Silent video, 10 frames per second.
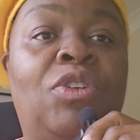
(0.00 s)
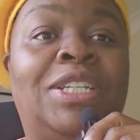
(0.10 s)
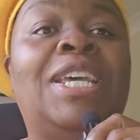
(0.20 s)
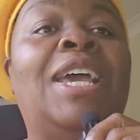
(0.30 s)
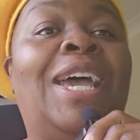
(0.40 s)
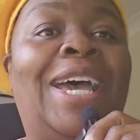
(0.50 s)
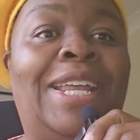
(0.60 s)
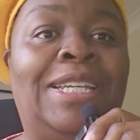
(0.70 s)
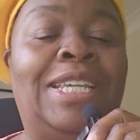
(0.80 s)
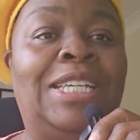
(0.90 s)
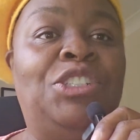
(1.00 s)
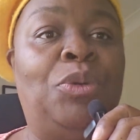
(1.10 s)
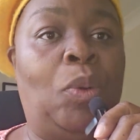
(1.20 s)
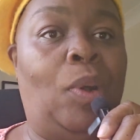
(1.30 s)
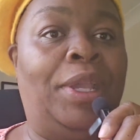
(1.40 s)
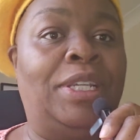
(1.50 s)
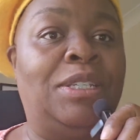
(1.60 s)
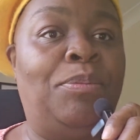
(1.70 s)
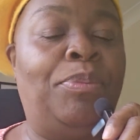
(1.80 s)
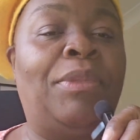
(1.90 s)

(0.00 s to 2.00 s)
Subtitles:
red and is required.